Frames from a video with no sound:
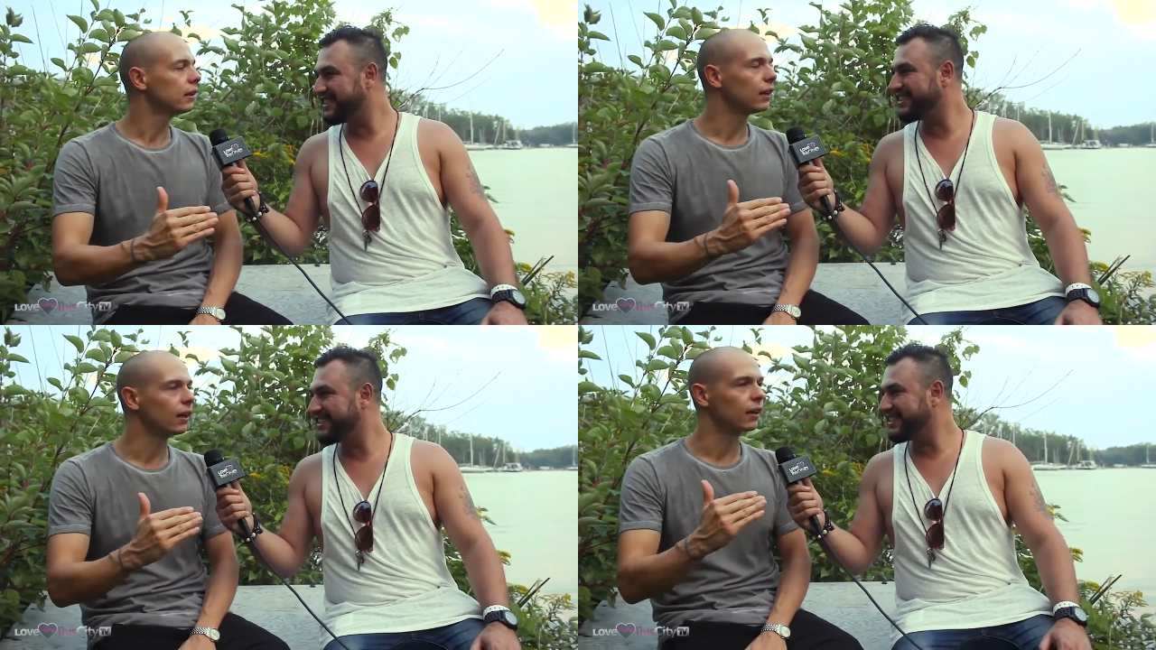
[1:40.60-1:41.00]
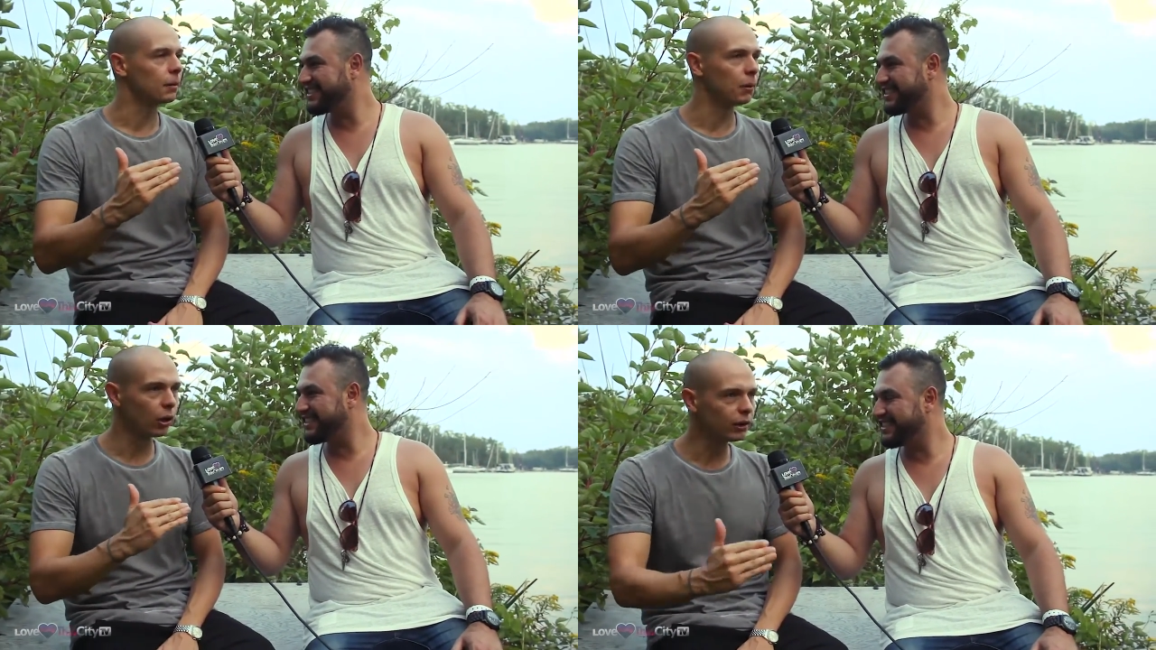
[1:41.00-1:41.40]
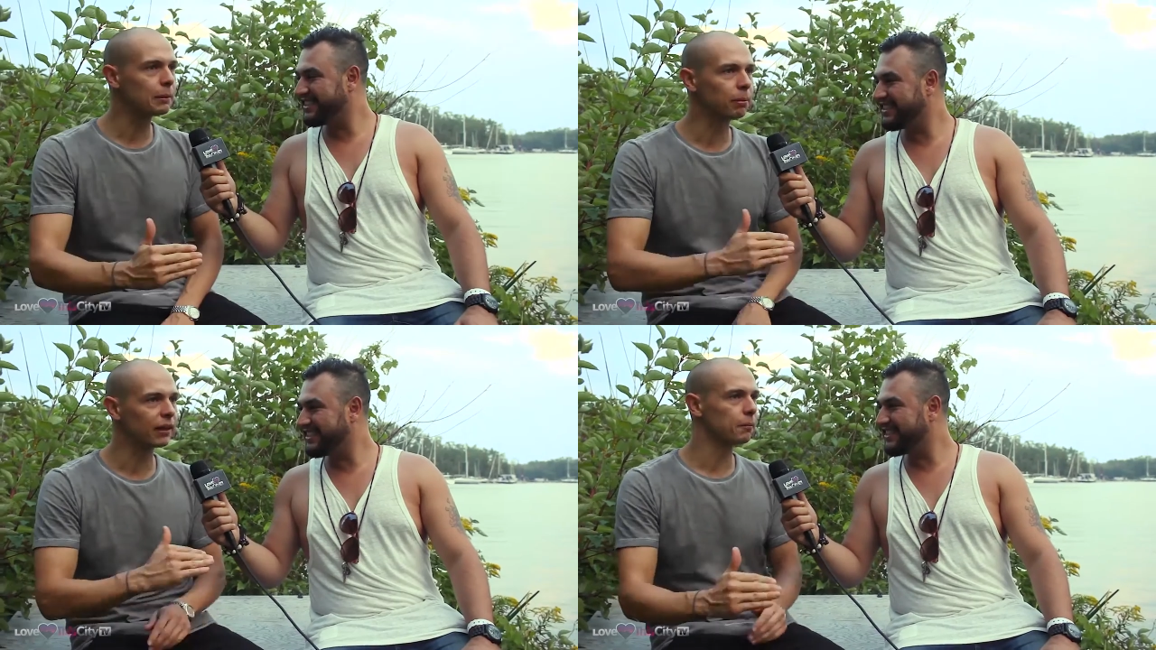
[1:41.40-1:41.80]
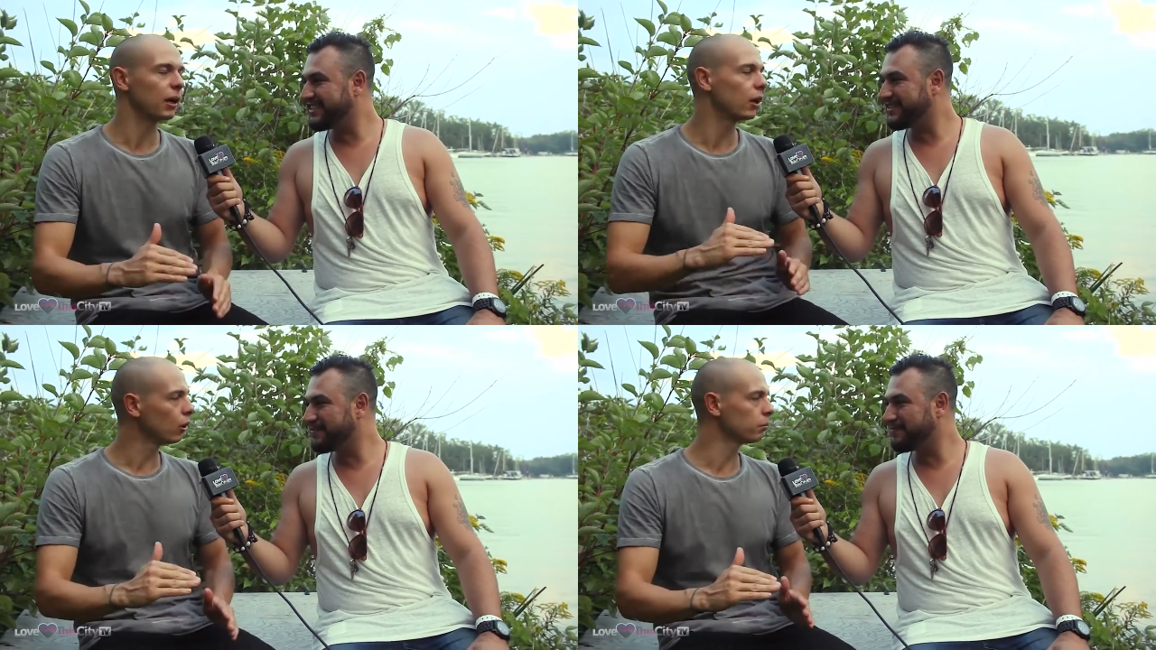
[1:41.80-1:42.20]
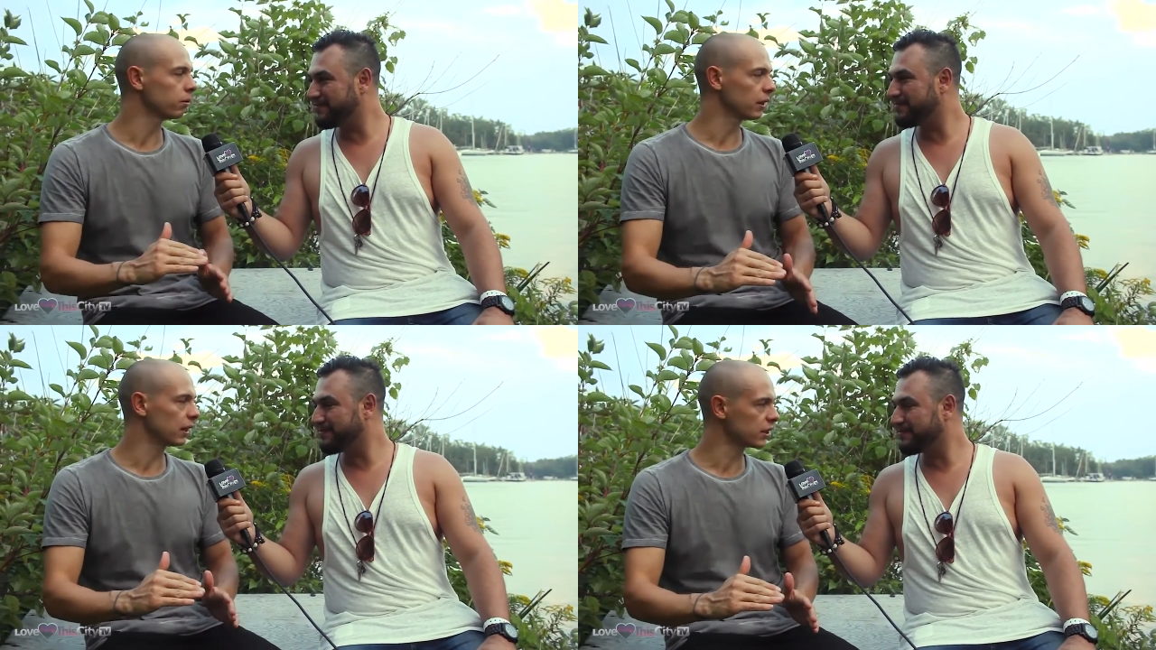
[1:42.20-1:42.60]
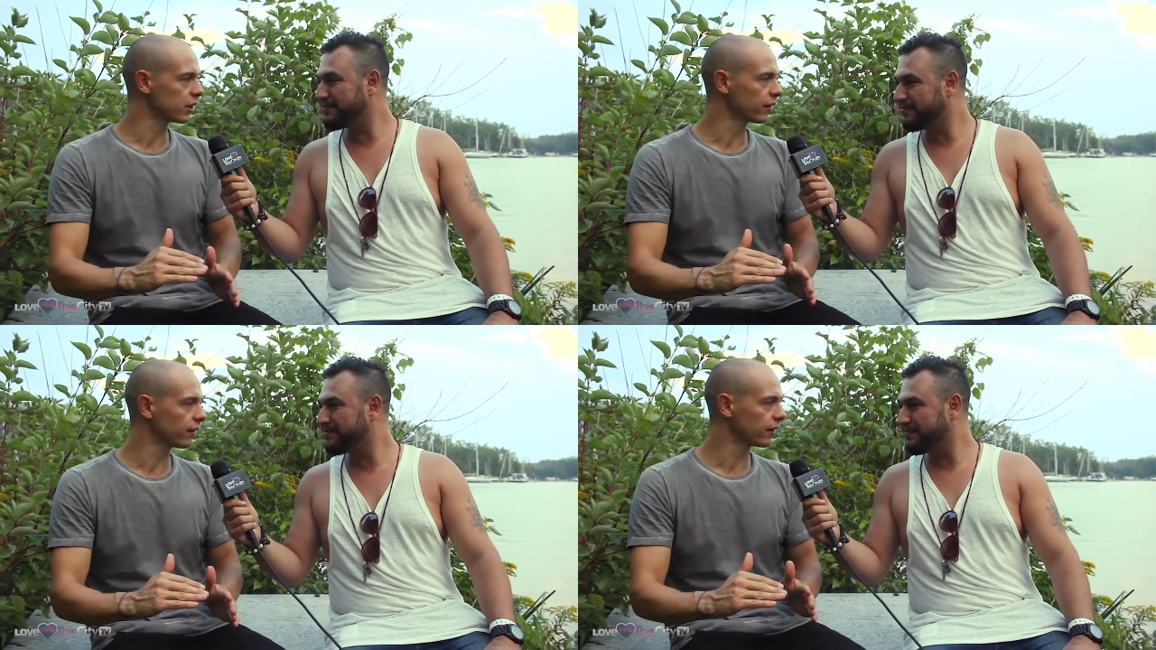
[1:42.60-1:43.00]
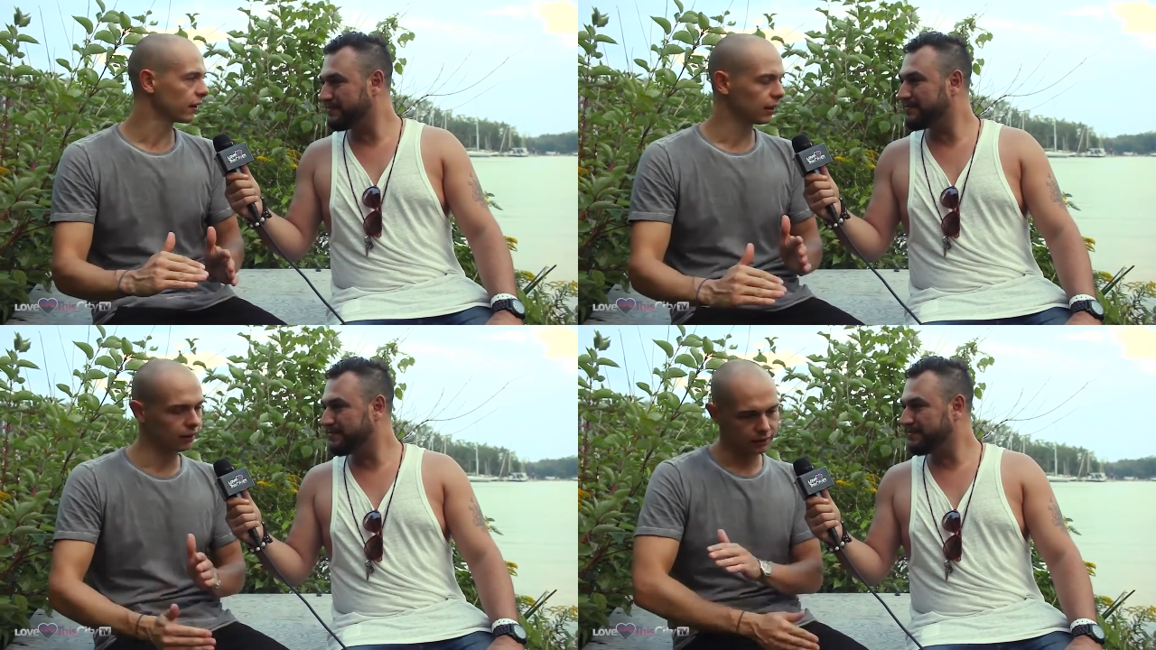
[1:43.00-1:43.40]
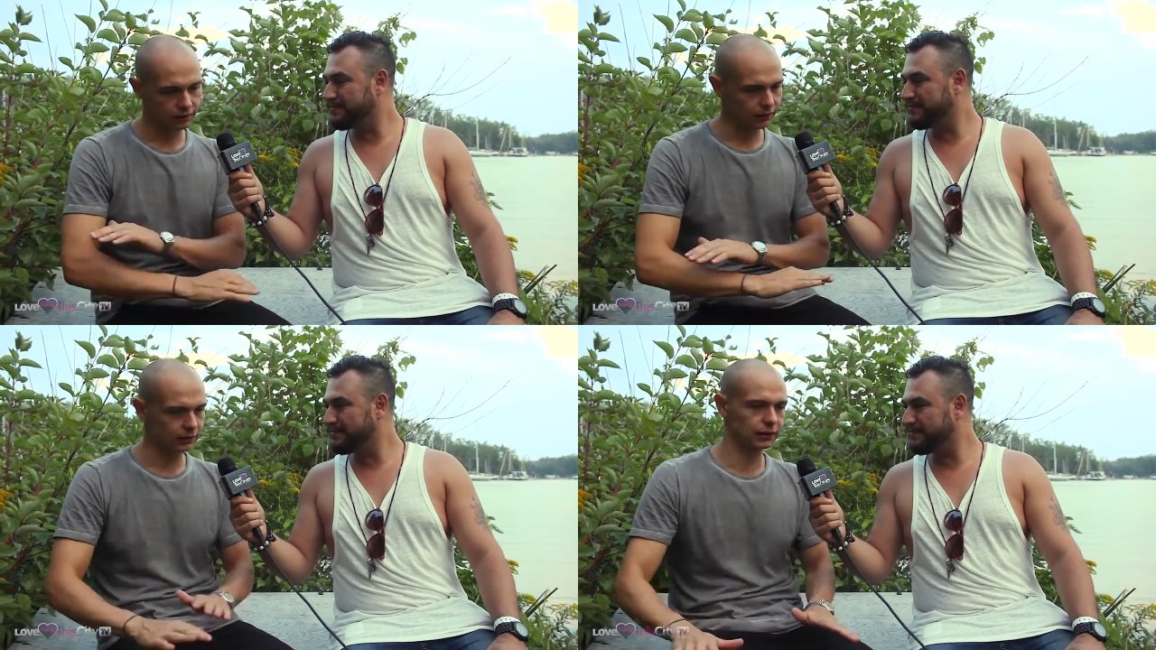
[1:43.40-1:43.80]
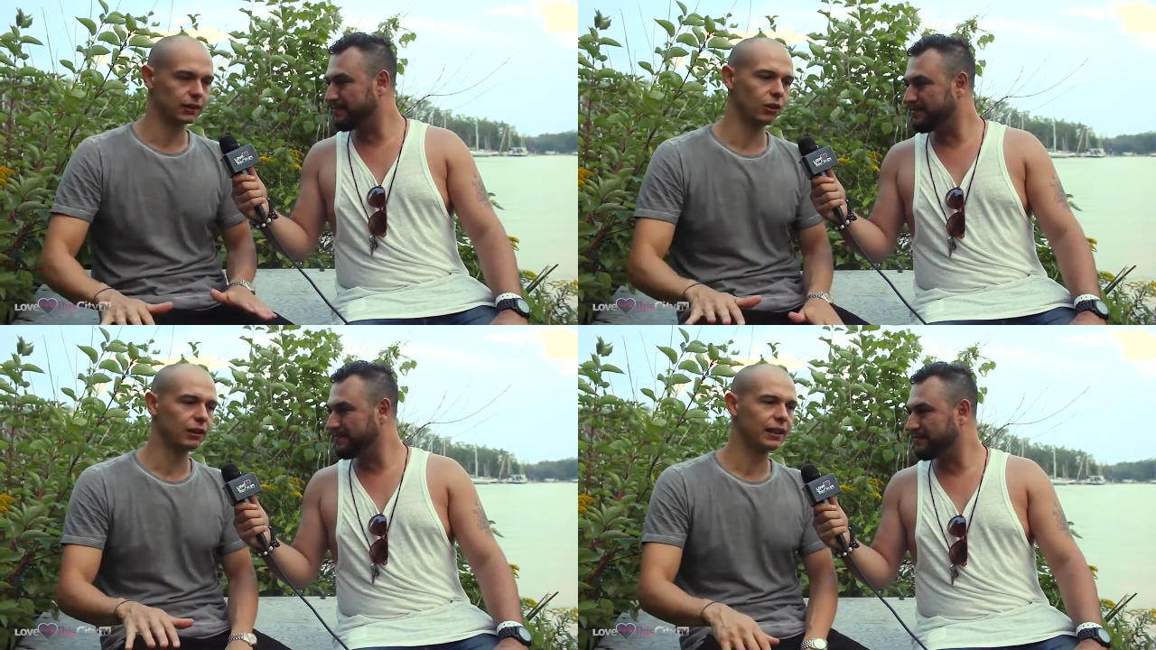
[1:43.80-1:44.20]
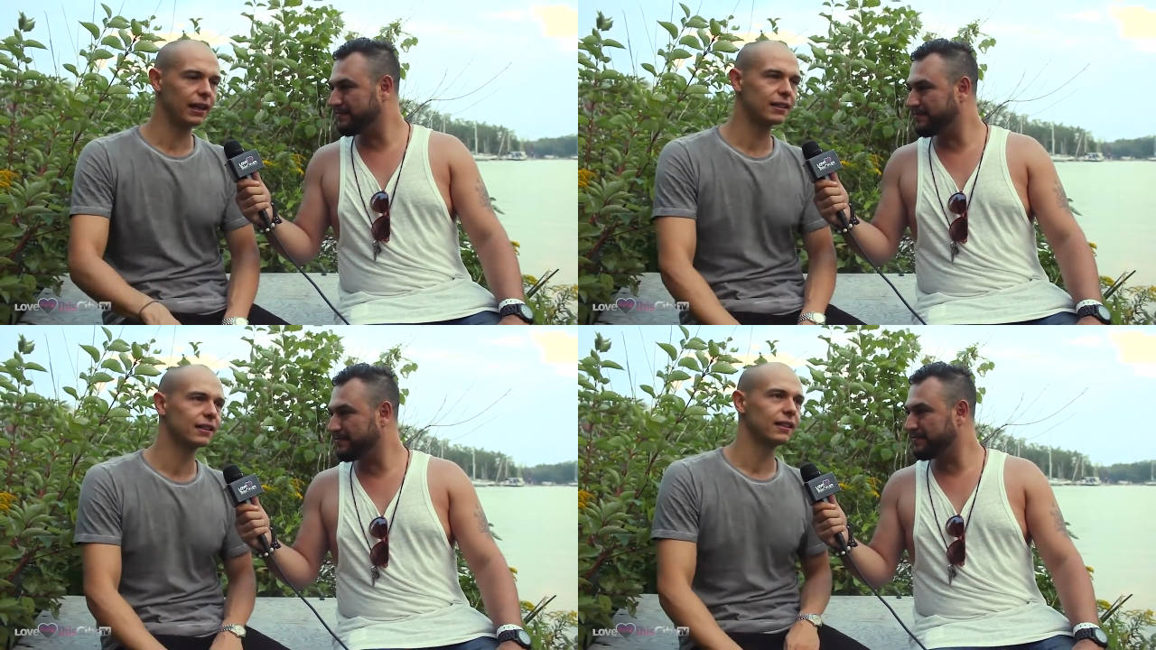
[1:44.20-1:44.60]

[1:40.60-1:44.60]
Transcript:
Speaker 1: Like, I'm only playing my own productions, only that.